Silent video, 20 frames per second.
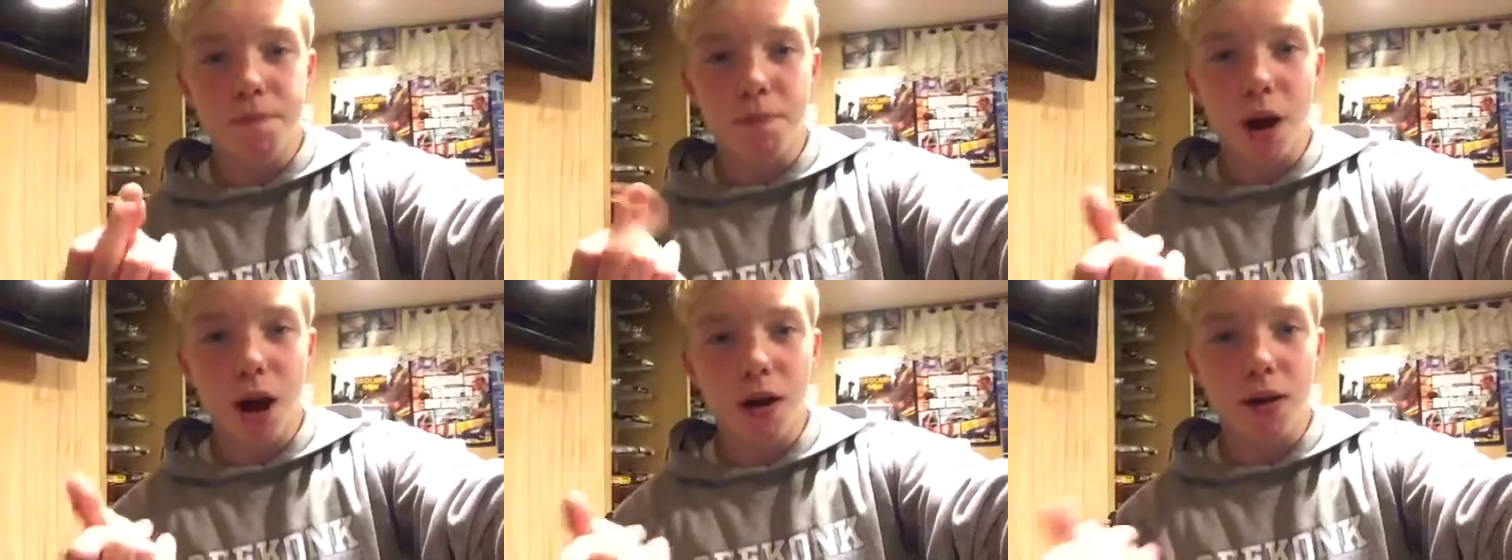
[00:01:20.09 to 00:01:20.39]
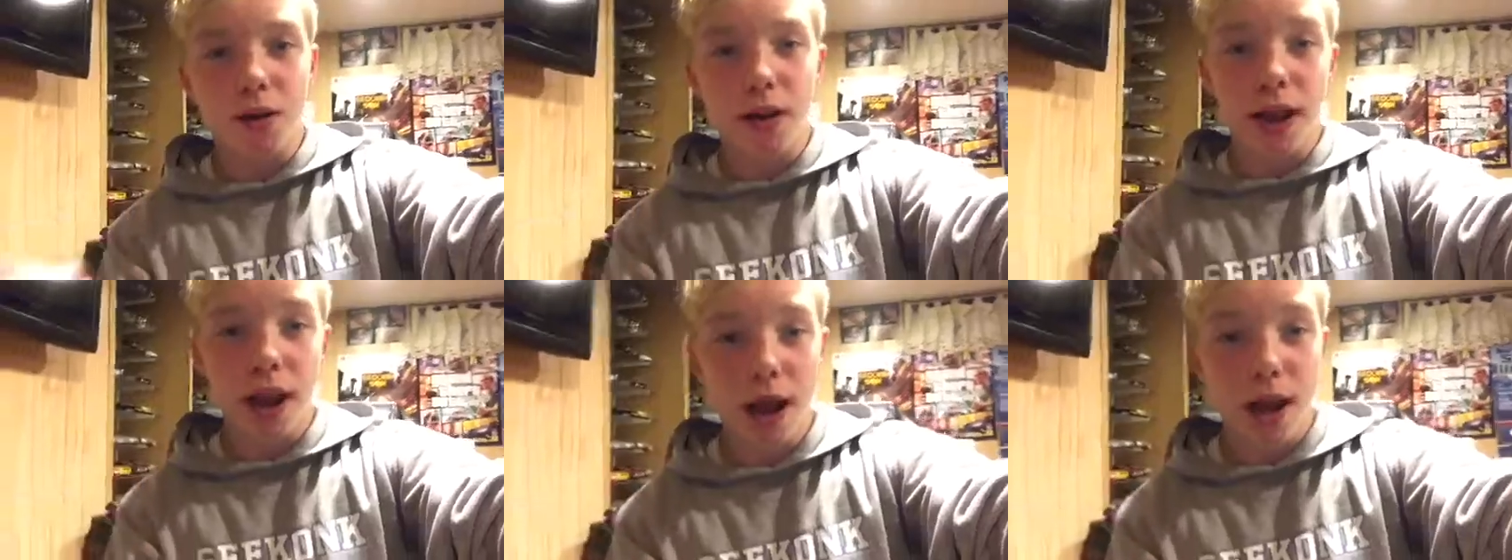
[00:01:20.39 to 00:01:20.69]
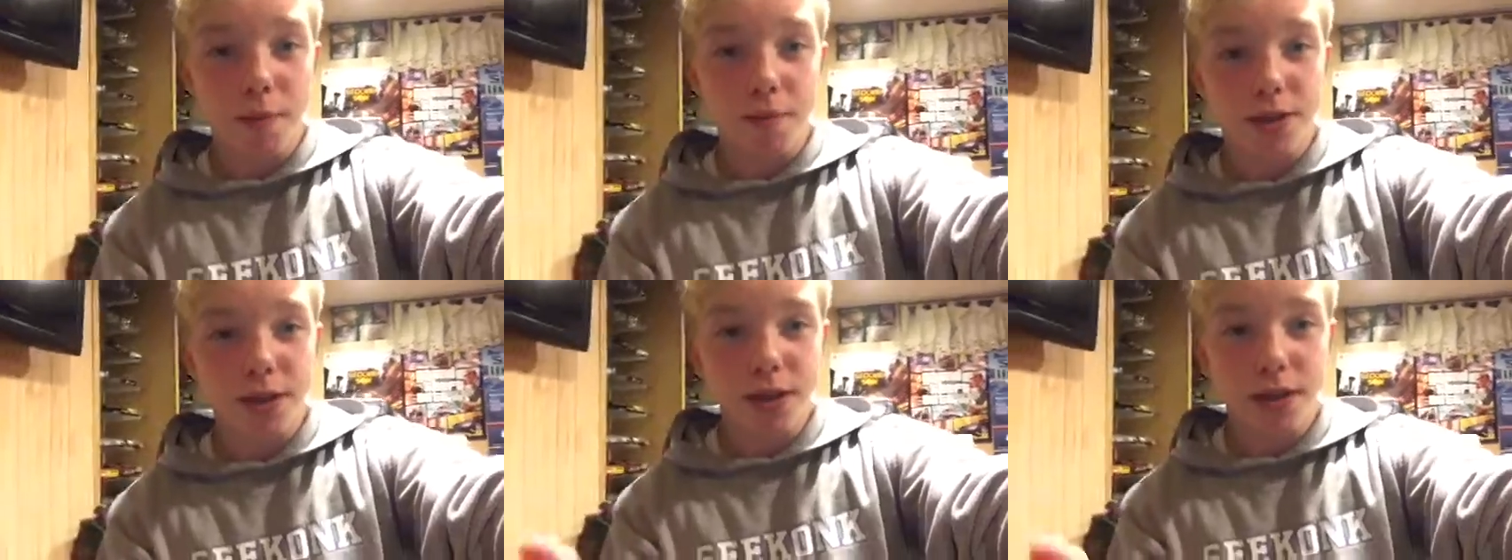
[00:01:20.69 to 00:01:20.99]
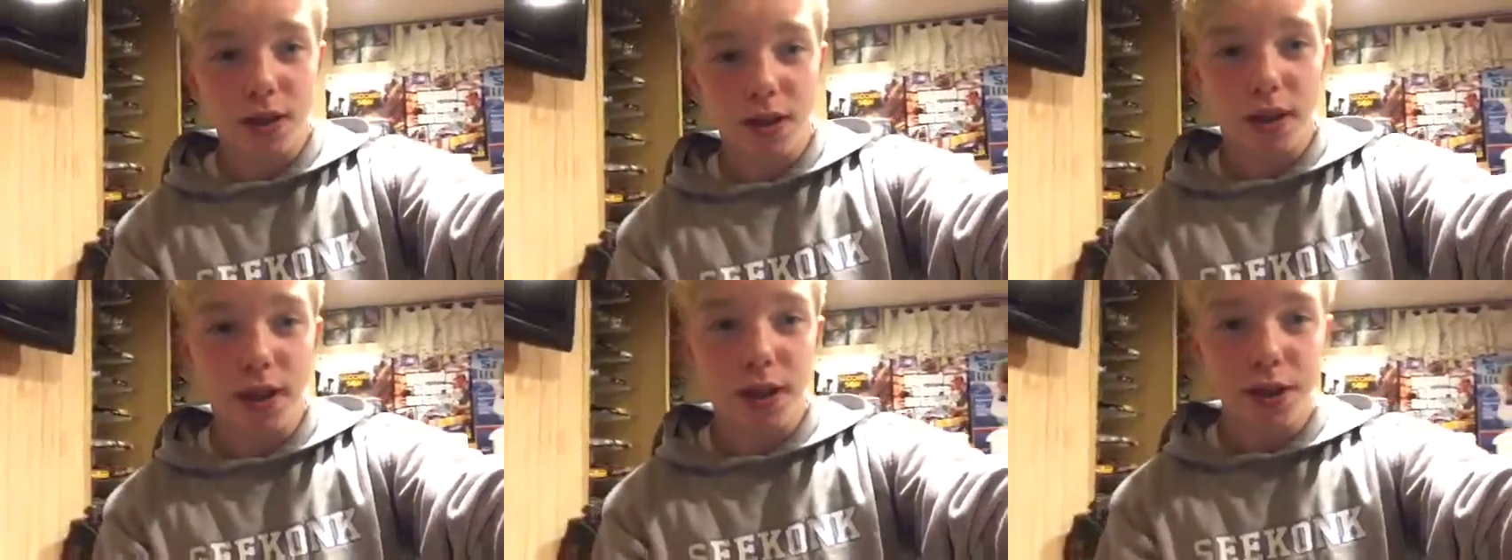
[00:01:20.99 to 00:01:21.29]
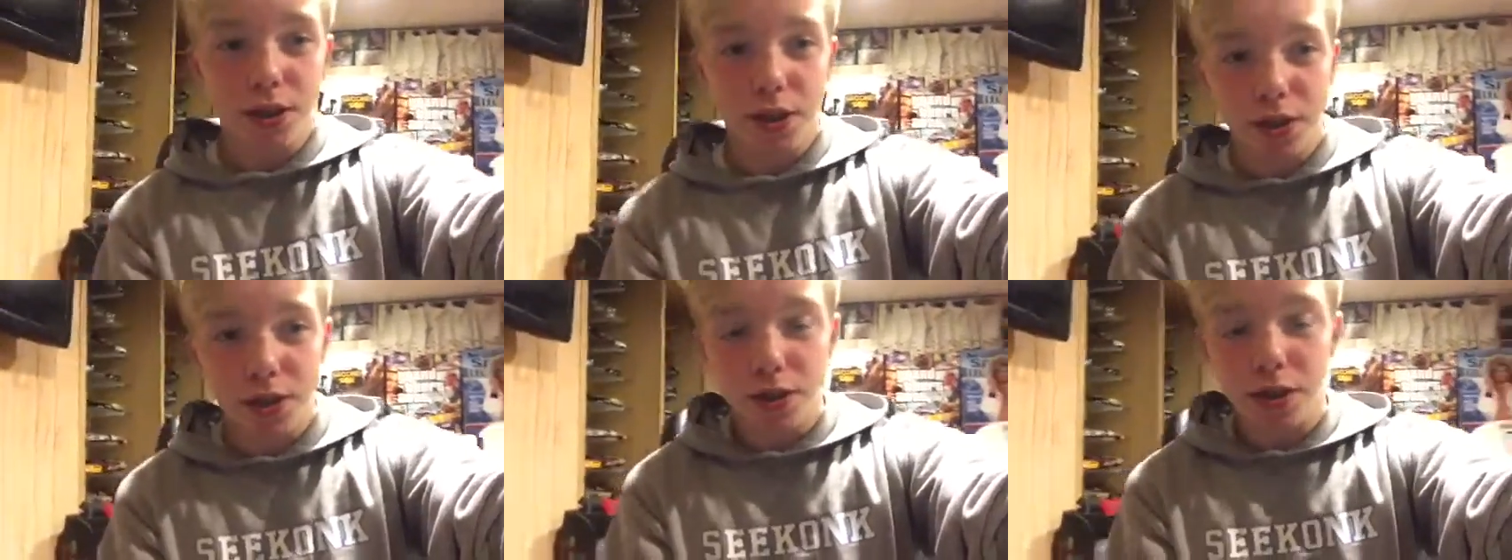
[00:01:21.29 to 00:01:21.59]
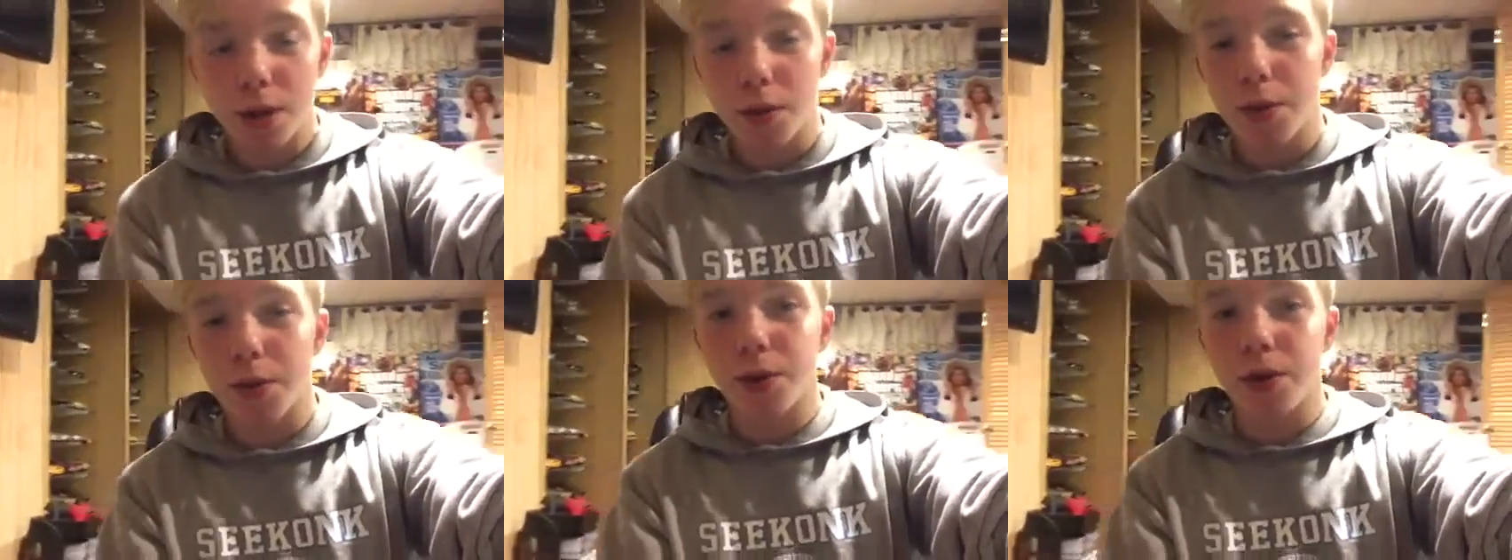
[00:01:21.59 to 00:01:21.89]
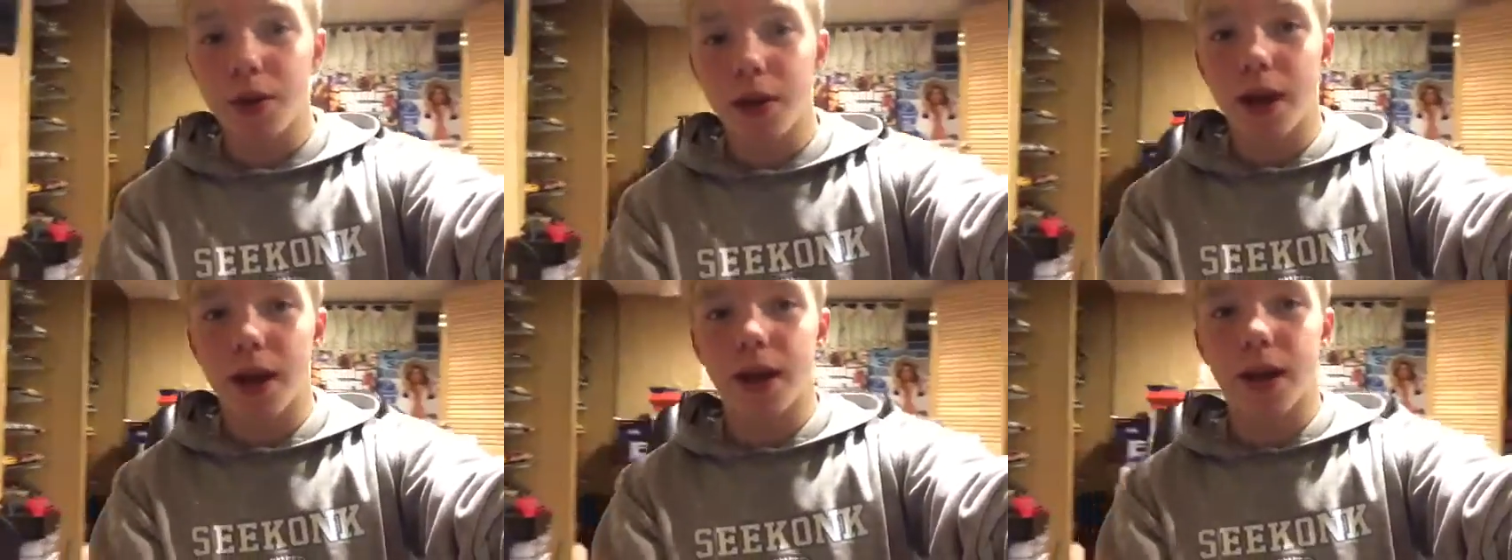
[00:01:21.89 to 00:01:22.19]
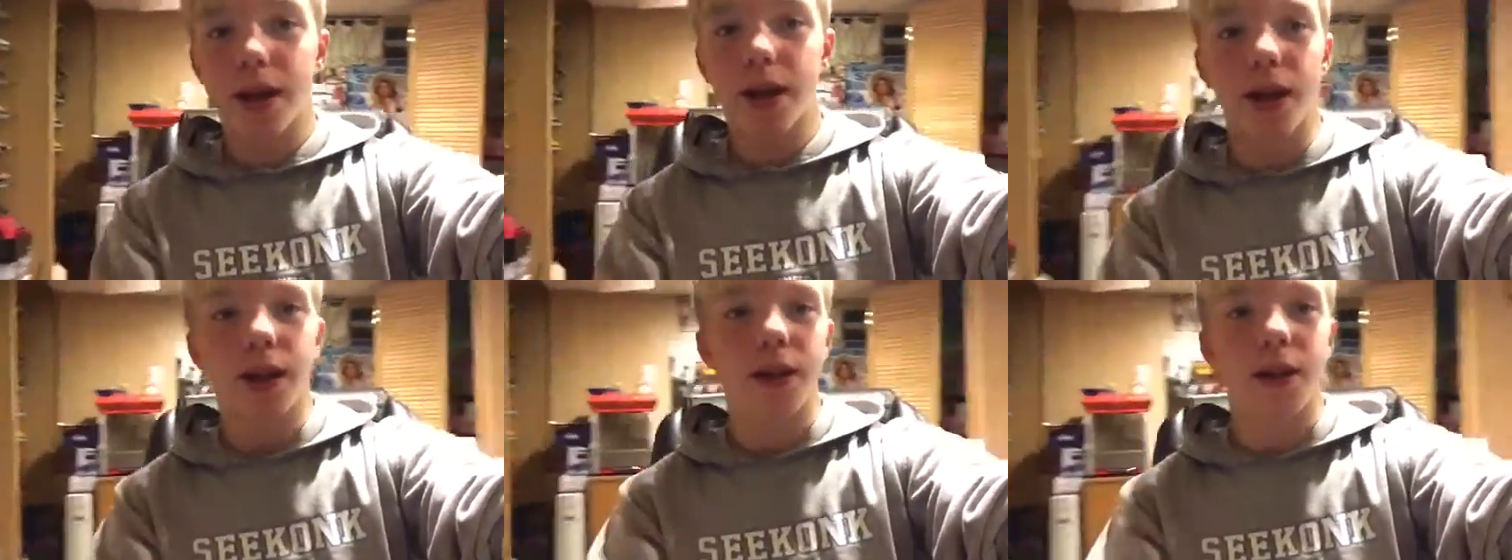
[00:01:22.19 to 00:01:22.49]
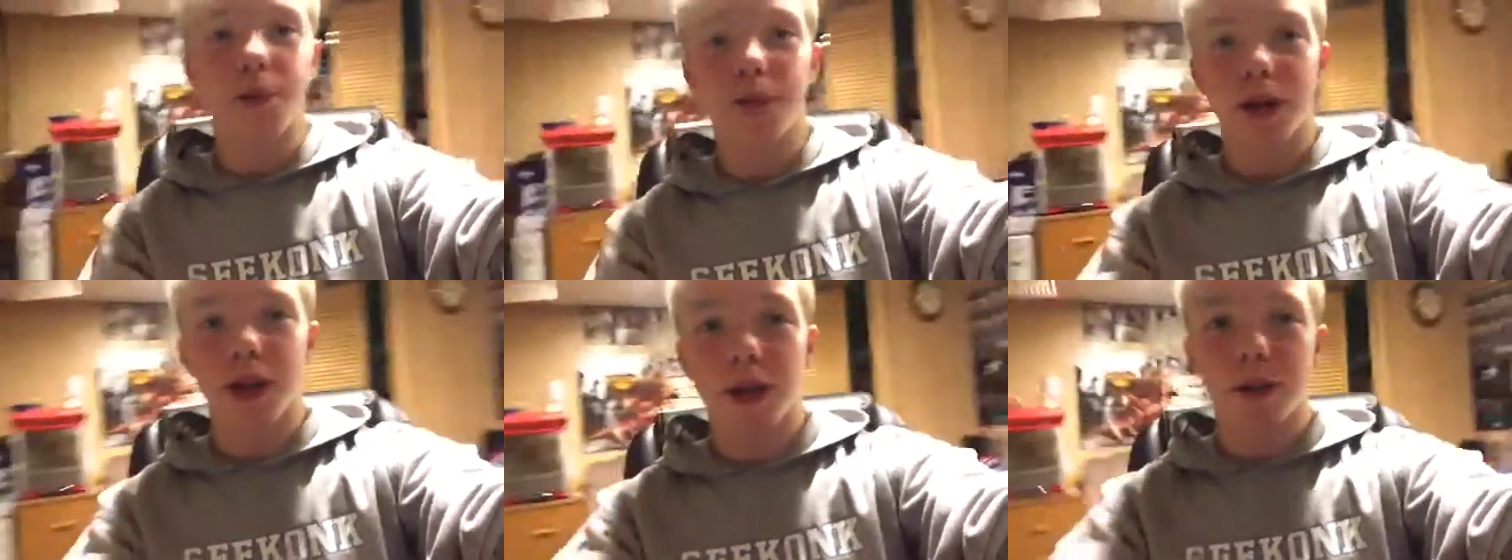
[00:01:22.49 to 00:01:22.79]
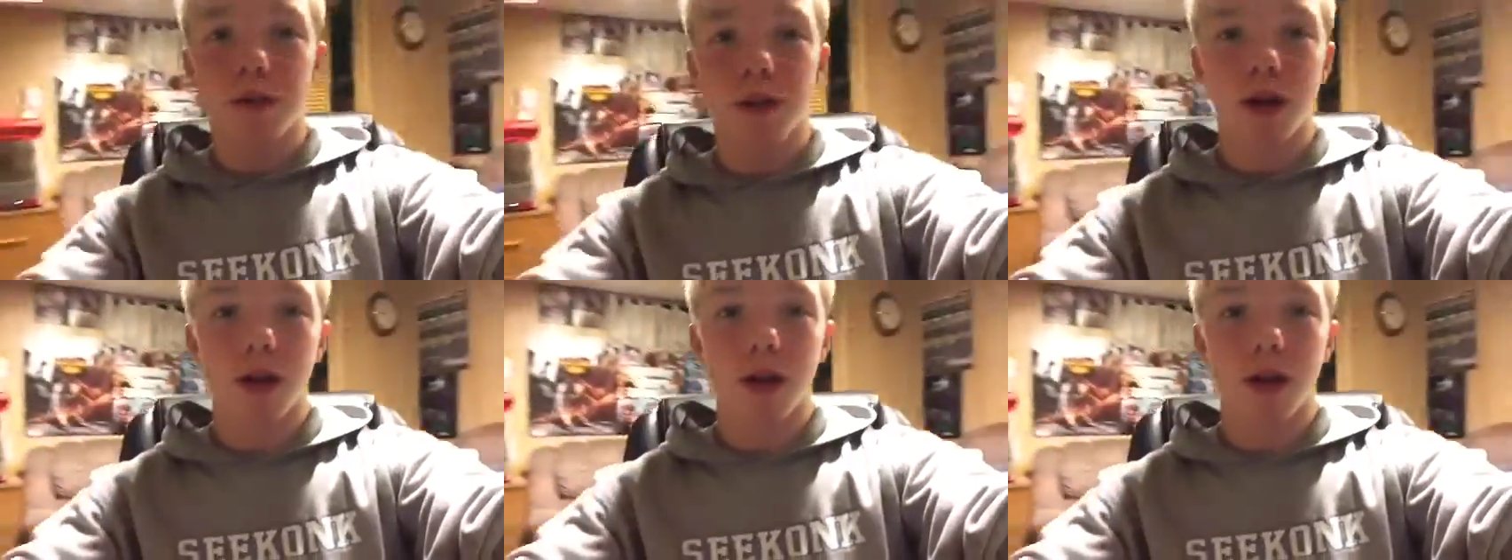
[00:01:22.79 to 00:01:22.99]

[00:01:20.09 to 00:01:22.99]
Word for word: bottle caps glitch, so that way you can get like unlimited